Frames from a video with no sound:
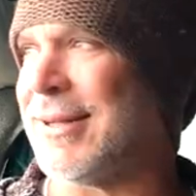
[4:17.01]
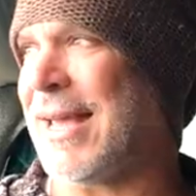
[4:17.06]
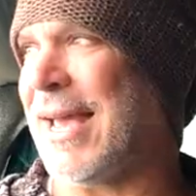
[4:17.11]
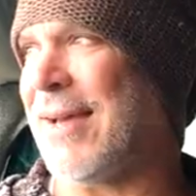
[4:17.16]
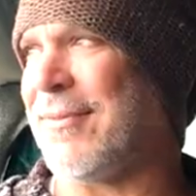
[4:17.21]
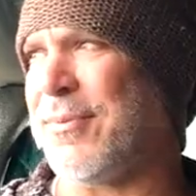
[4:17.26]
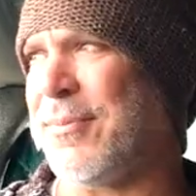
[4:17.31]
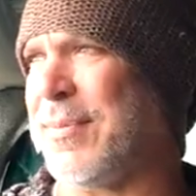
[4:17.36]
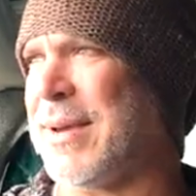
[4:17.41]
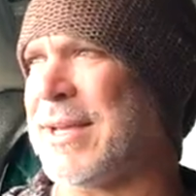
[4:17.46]
They
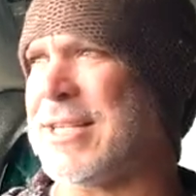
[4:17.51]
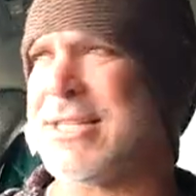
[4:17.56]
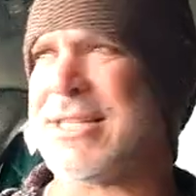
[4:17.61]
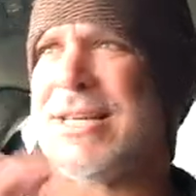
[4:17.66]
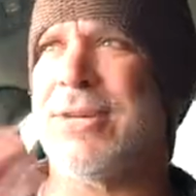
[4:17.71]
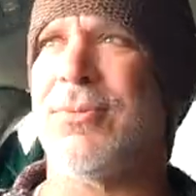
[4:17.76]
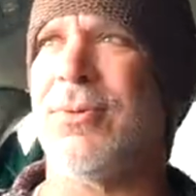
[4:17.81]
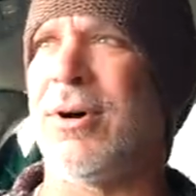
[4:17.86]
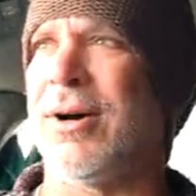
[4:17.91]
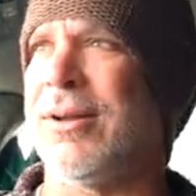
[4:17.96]
have a big
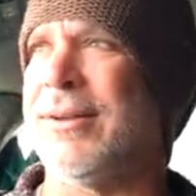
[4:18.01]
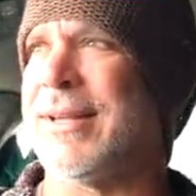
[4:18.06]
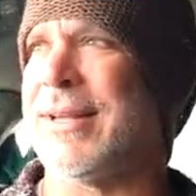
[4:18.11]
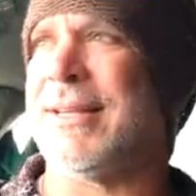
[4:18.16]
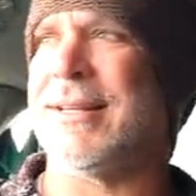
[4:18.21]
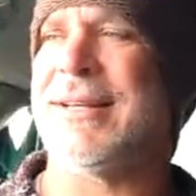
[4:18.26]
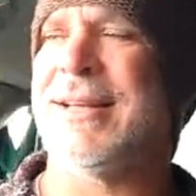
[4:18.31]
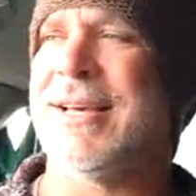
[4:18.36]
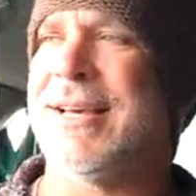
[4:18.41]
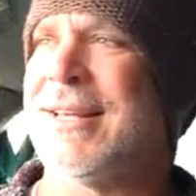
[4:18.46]
seawall
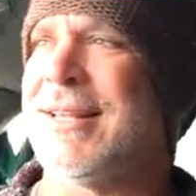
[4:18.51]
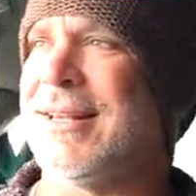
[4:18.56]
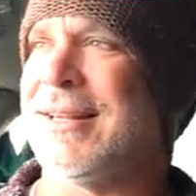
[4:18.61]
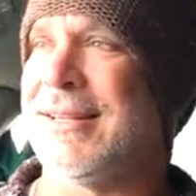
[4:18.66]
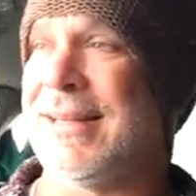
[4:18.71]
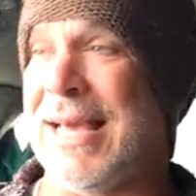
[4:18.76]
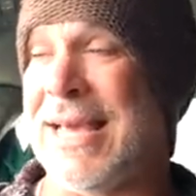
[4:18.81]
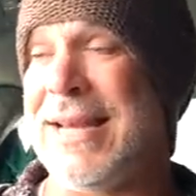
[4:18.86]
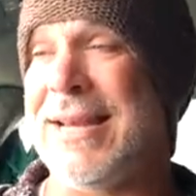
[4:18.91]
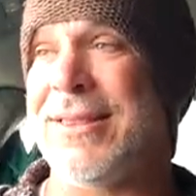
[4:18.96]
that the
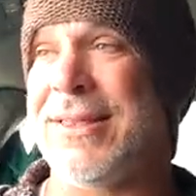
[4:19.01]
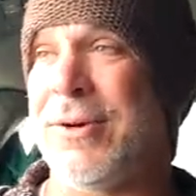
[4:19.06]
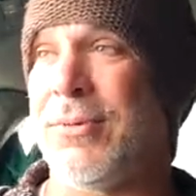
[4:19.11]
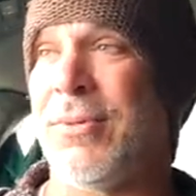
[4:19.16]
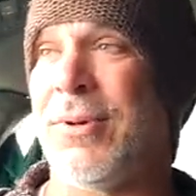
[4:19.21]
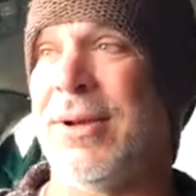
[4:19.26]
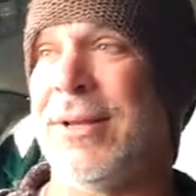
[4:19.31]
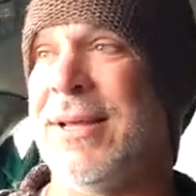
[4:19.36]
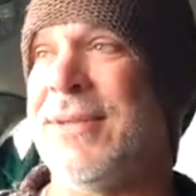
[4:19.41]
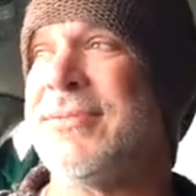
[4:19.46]
lady that
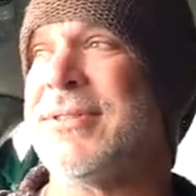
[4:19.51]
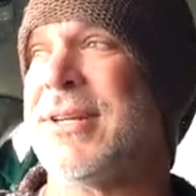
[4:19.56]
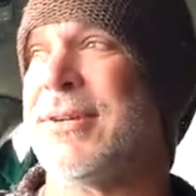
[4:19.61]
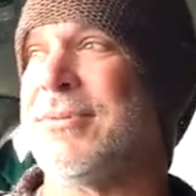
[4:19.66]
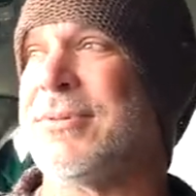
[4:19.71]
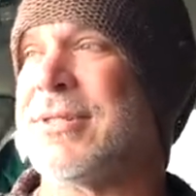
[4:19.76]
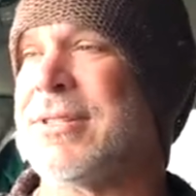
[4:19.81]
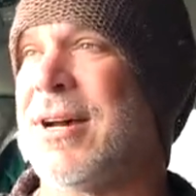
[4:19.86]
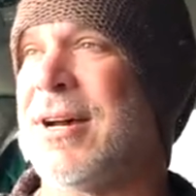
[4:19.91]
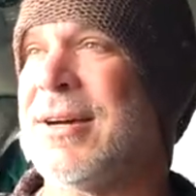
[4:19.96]
lives
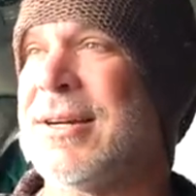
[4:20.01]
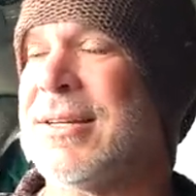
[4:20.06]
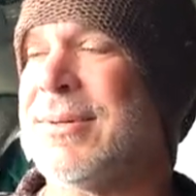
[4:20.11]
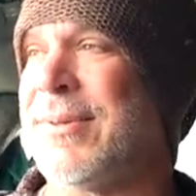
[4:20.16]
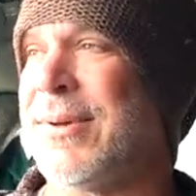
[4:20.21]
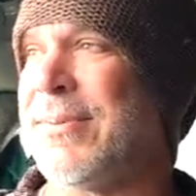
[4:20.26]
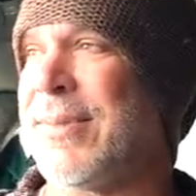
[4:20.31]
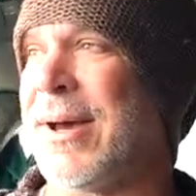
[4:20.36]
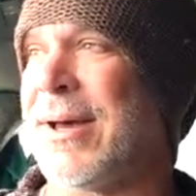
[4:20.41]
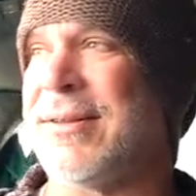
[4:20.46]
there was talking to
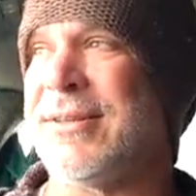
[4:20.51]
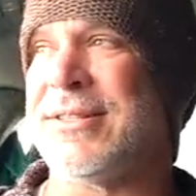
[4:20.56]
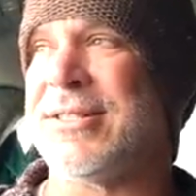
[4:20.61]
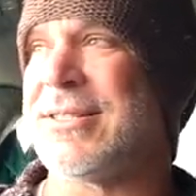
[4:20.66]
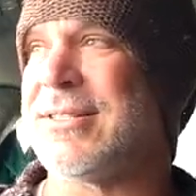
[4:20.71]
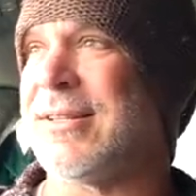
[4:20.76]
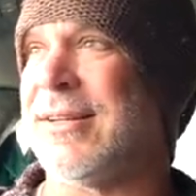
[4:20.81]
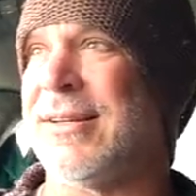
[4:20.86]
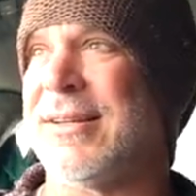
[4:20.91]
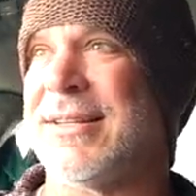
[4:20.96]
me about, and
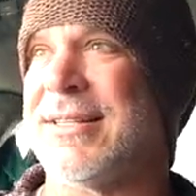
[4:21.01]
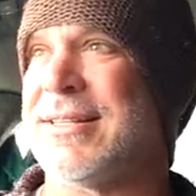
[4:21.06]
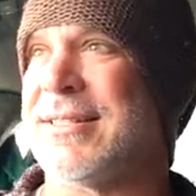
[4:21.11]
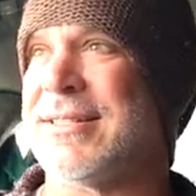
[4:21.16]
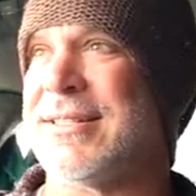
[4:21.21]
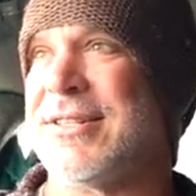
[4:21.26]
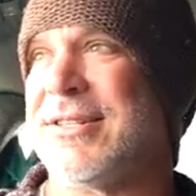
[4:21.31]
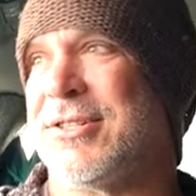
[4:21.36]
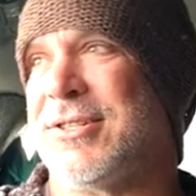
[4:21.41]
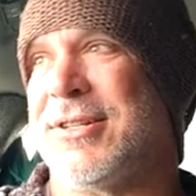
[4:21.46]
she's like,
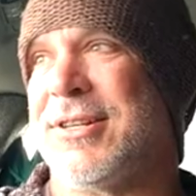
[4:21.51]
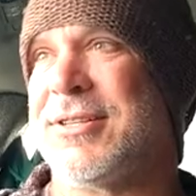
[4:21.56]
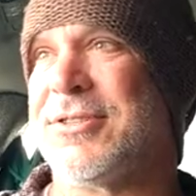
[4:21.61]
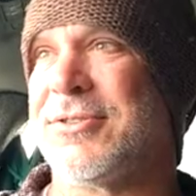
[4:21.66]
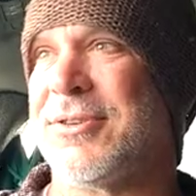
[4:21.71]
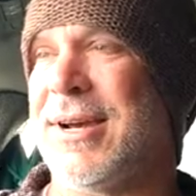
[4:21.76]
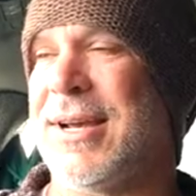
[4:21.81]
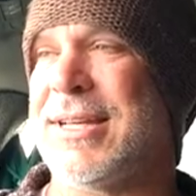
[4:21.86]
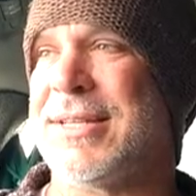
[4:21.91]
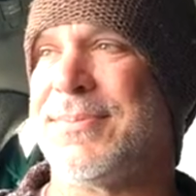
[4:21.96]
it's just
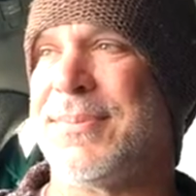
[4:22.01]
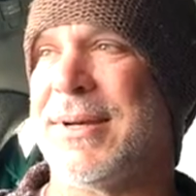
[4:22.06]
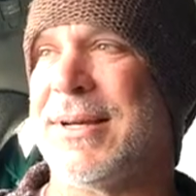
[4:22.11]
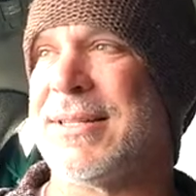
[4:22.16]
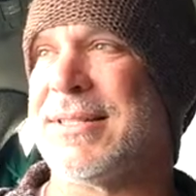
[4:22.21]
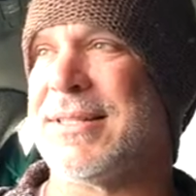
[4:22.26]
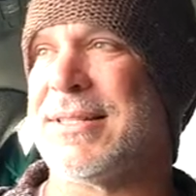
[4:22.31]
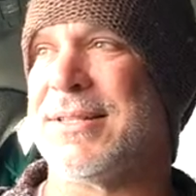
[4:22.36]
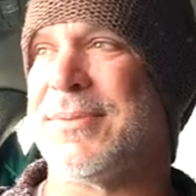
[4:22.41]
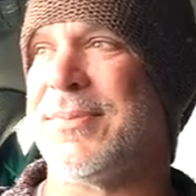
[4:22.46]
disgrace
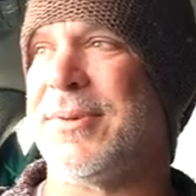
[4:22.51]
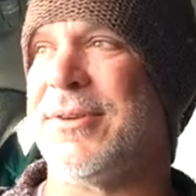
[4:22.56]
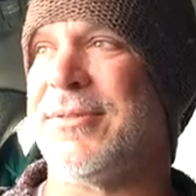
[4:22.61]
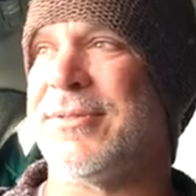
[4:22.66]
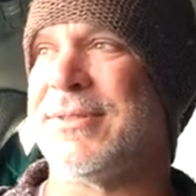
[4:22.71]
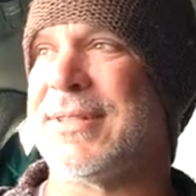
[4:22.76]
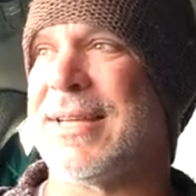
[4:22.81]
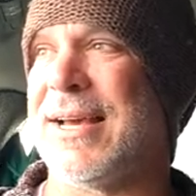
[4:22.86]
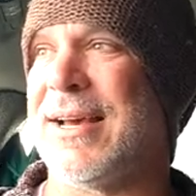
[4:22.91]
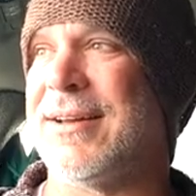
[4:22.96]
because it's a
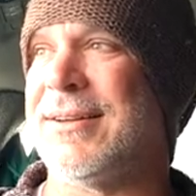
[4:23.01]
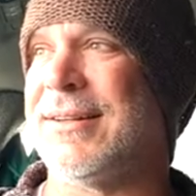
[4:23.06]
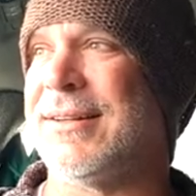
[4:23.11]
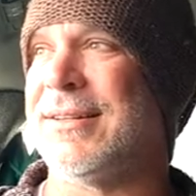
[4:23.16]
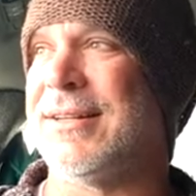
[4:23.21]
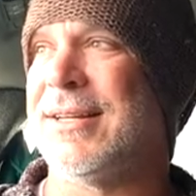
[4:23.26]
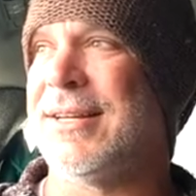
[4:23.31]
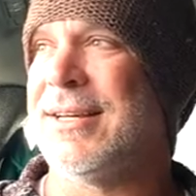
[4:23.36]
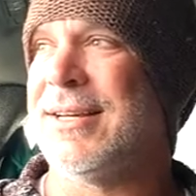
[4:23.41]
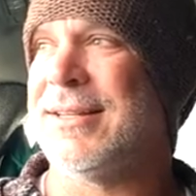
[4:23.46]
beautiful town
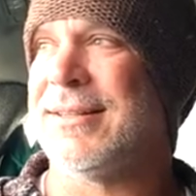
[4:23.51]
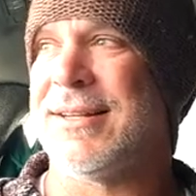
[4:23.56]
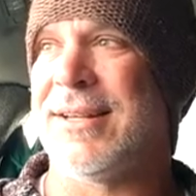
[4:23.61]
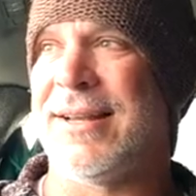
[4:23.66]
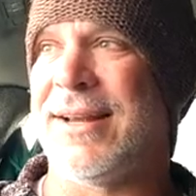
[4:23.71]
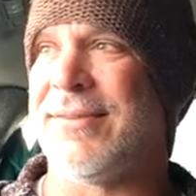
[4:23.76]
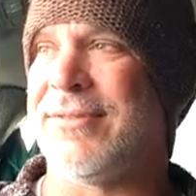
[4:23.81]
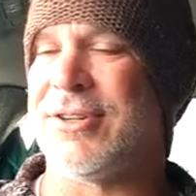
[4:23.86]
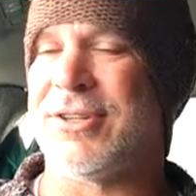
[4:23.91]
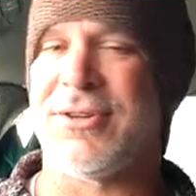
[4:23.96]
and they
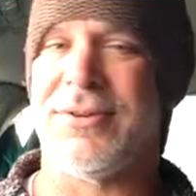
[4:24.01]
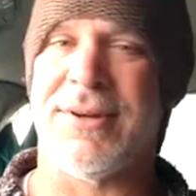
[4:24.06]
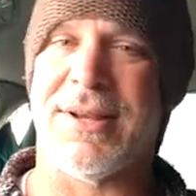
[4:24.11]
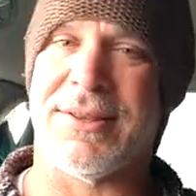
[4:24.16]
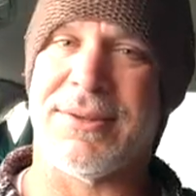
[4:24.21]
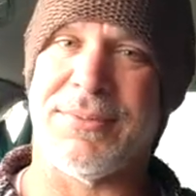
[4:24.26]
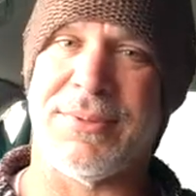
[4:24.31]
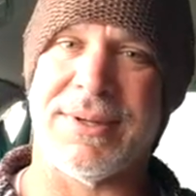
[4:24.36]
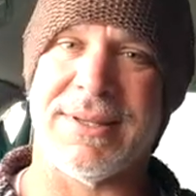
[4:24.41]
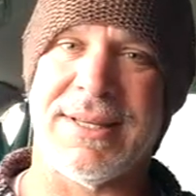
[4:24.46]
never do
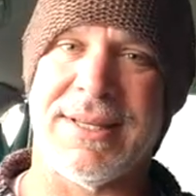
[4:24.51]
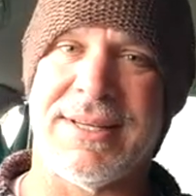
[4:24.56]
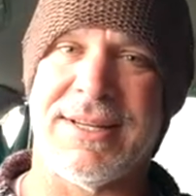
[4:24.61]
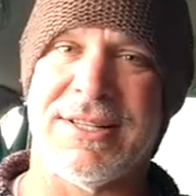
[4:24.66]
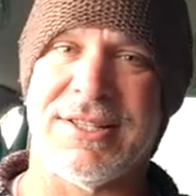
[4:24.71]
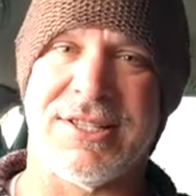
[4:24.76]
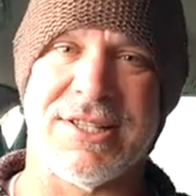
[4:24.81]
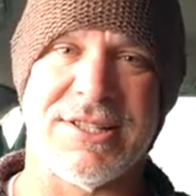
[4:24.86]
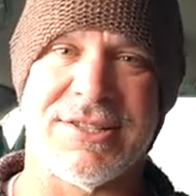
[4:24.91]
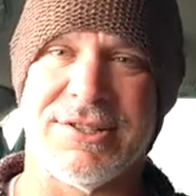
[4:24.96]
nothing with it, and
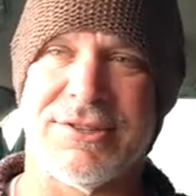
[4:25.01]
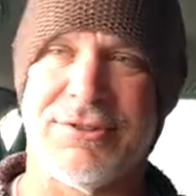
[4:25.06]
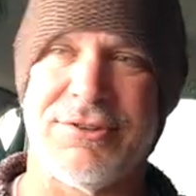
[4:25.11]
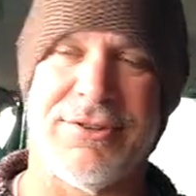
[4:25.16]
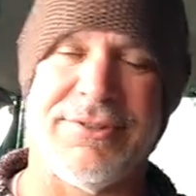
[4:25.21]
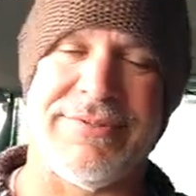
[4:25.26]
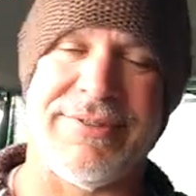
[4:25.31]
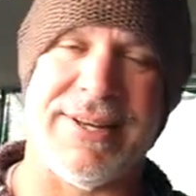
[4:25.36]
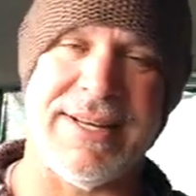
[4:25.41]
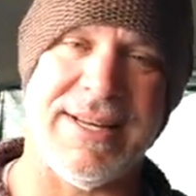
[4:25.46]
it's just
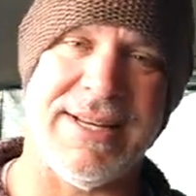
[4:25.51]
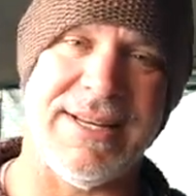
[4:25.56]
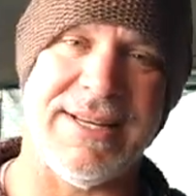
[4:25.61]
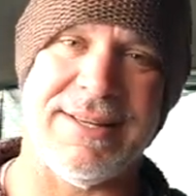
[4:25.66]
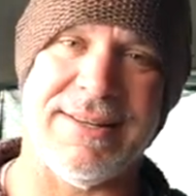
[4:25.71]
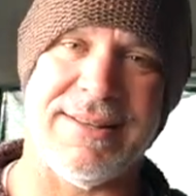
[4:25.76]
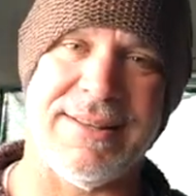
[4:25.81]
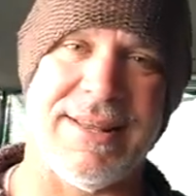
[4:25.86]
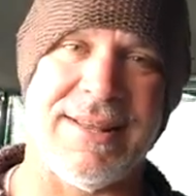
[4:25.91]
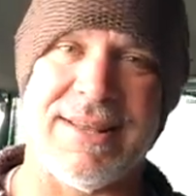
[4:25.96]

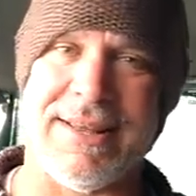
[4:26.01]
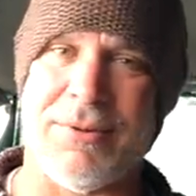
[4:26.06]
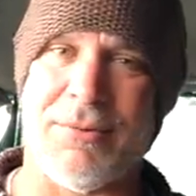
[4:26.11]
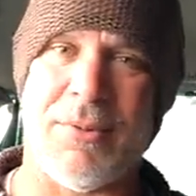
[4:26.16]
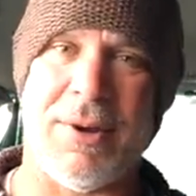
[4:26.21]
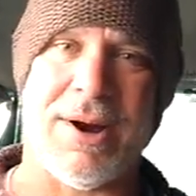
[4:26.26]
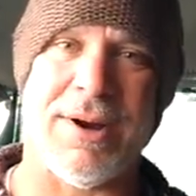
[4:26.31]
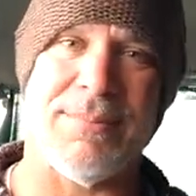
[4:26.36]
graffitied, and then they